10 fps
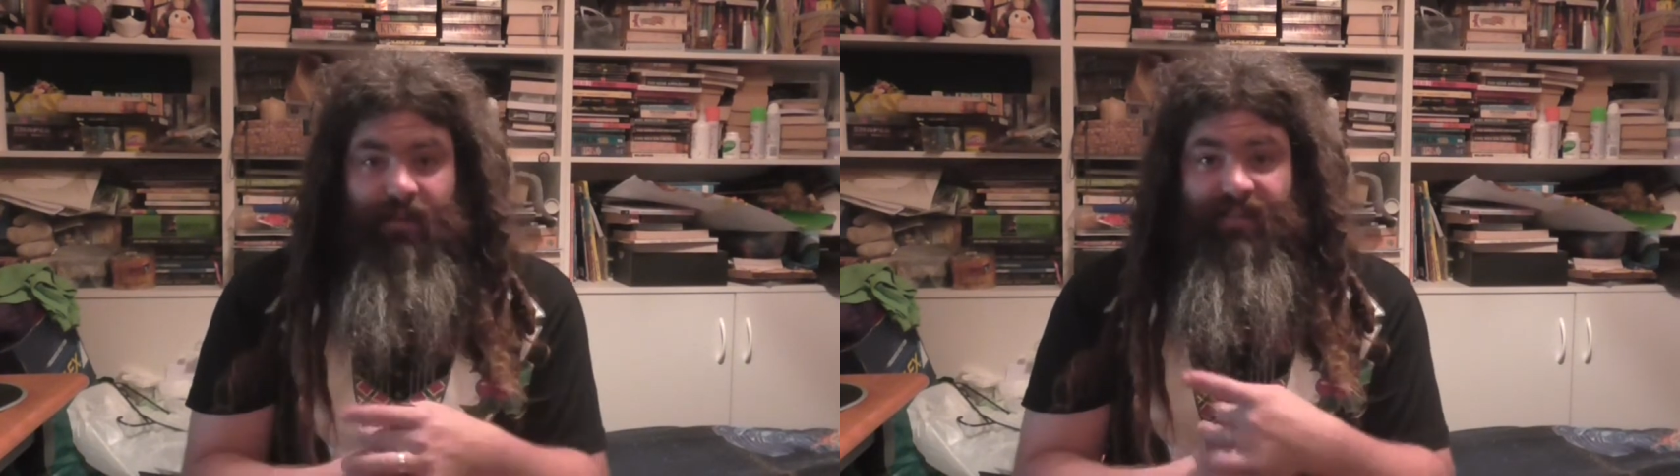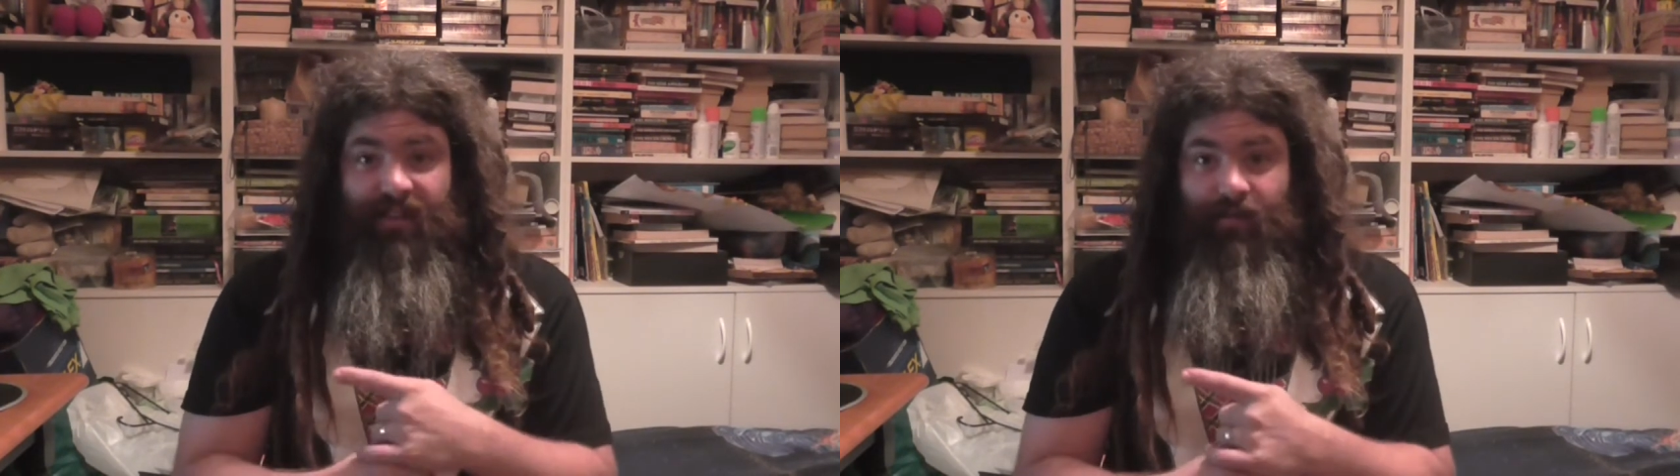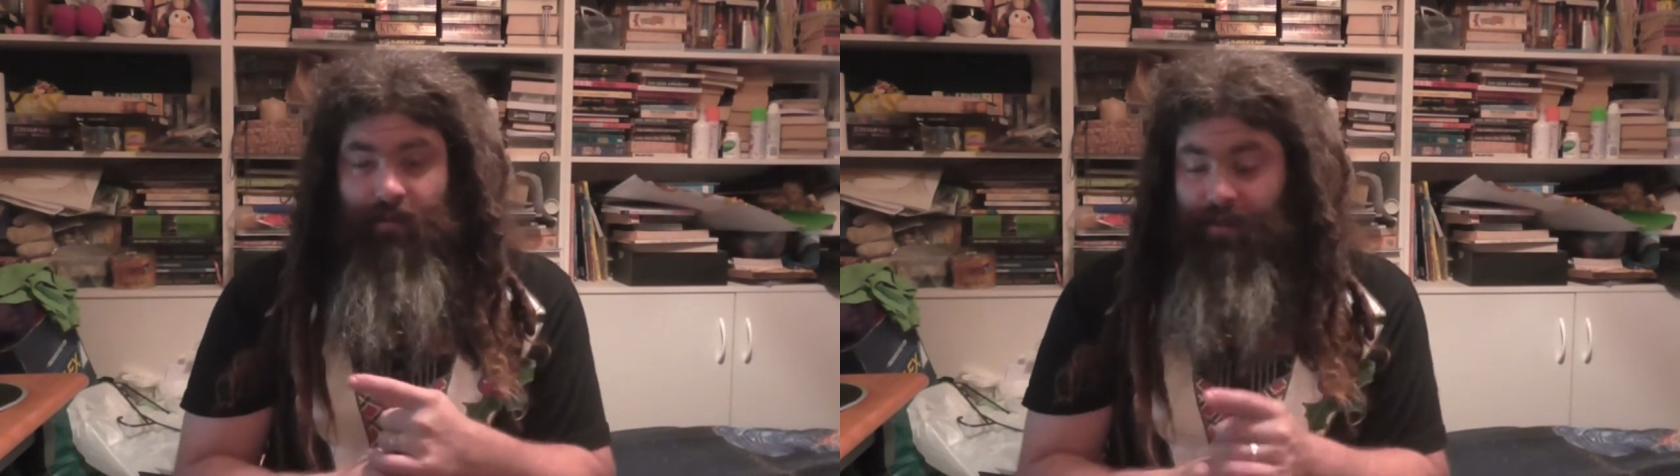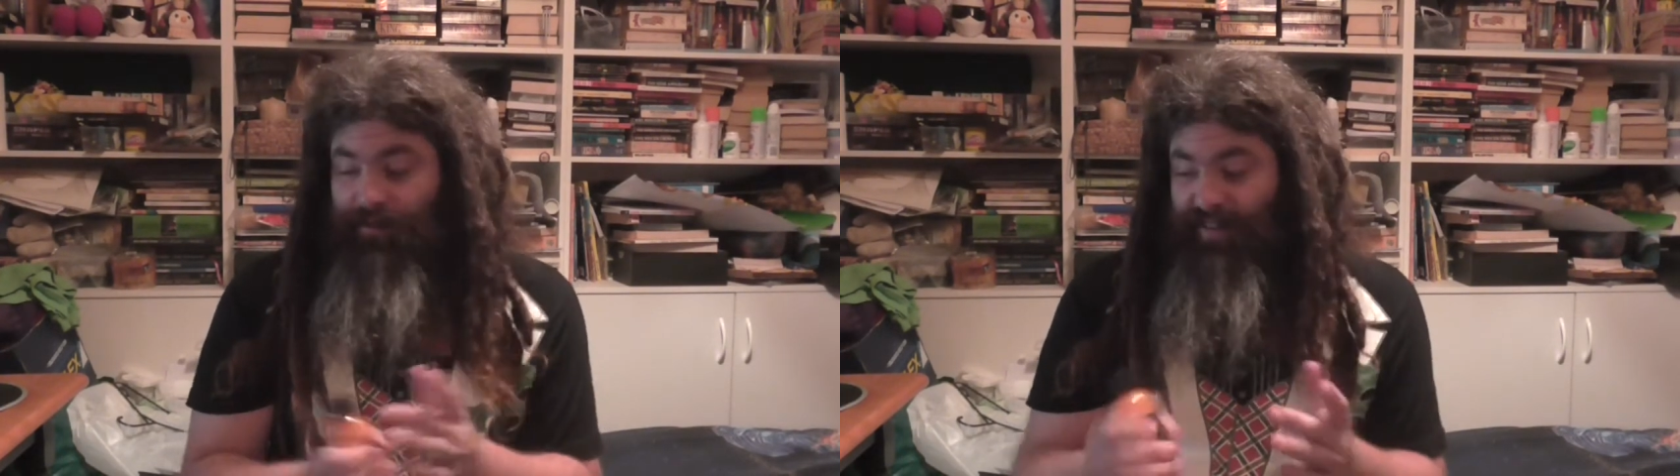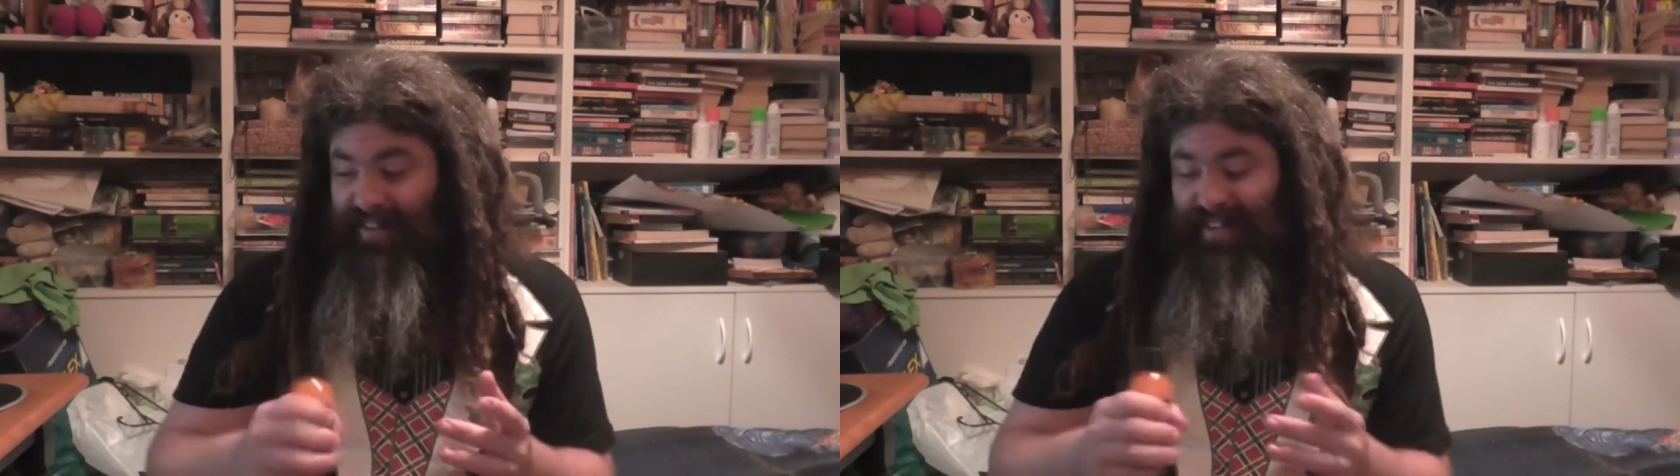Sounds really
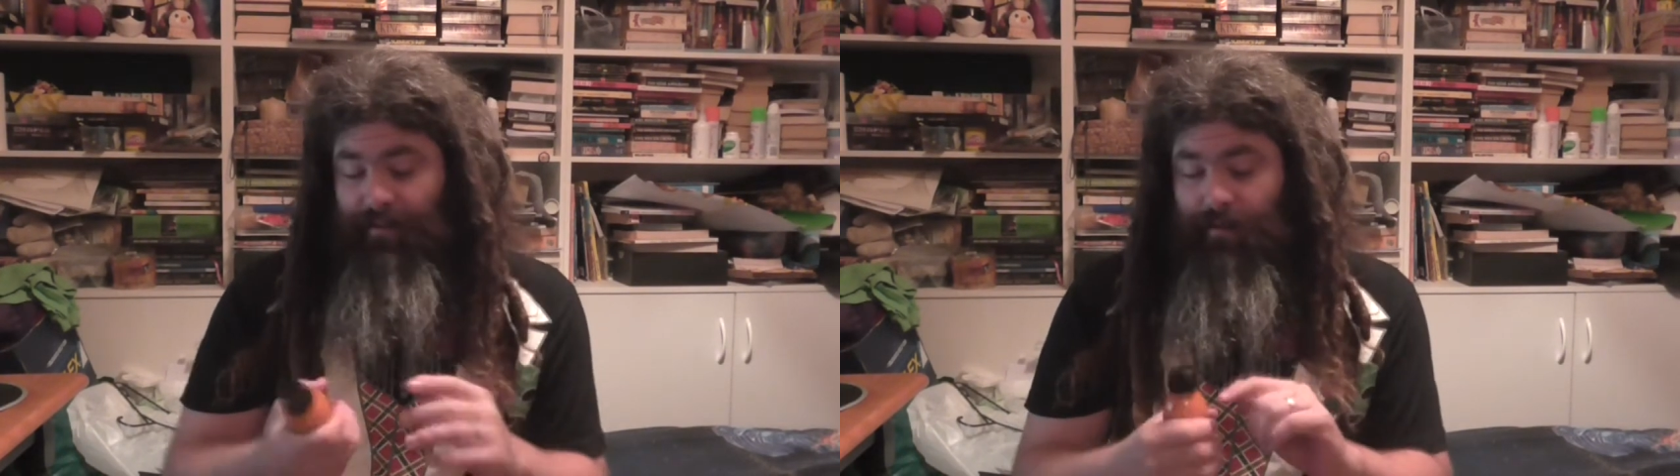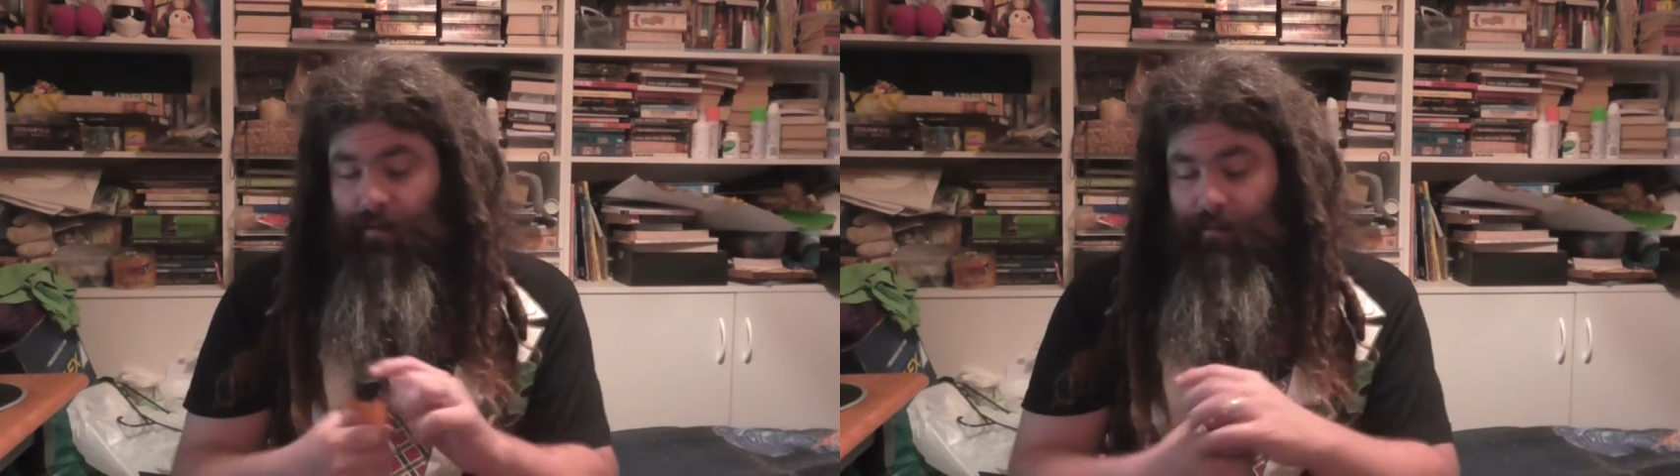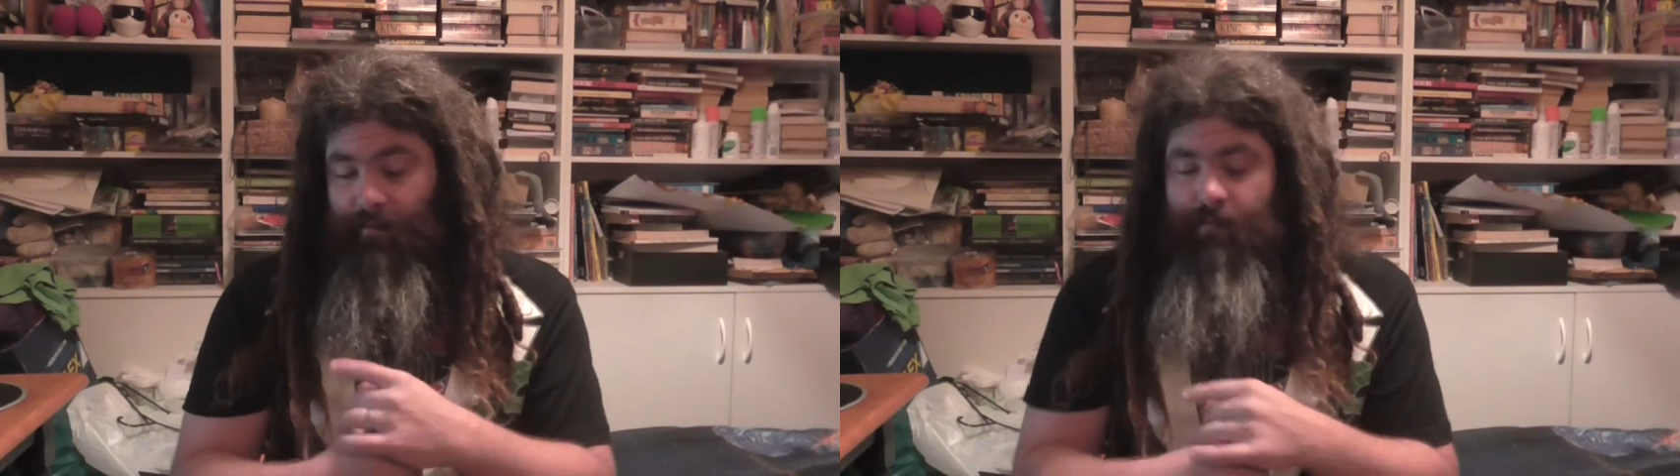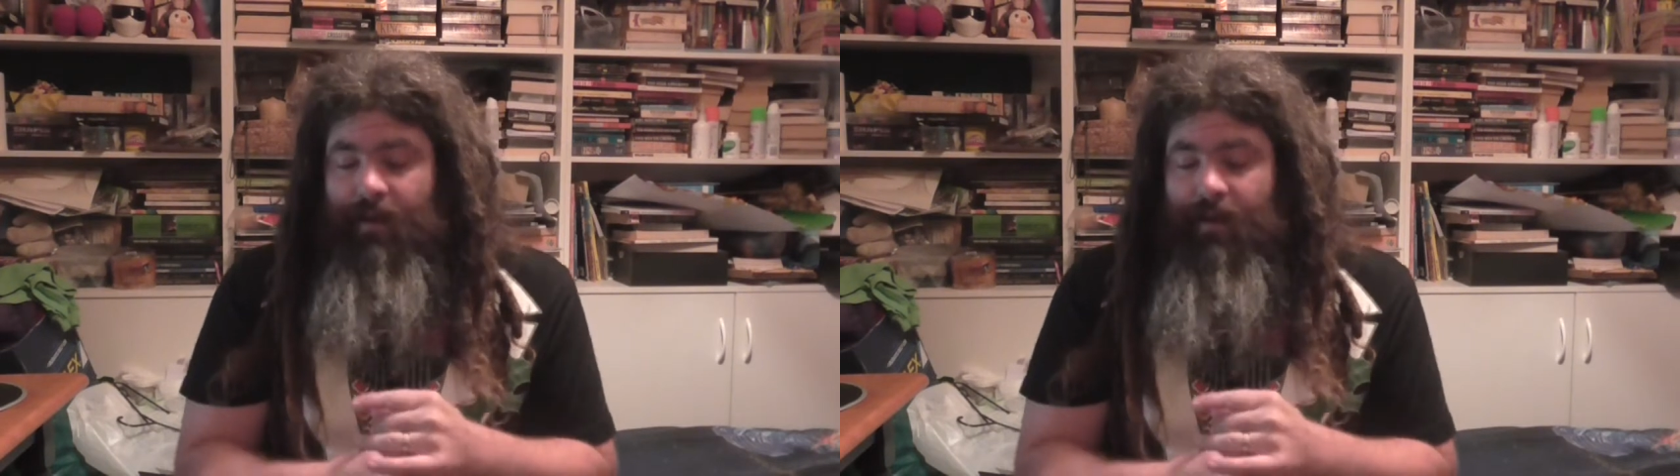interesting. They've given it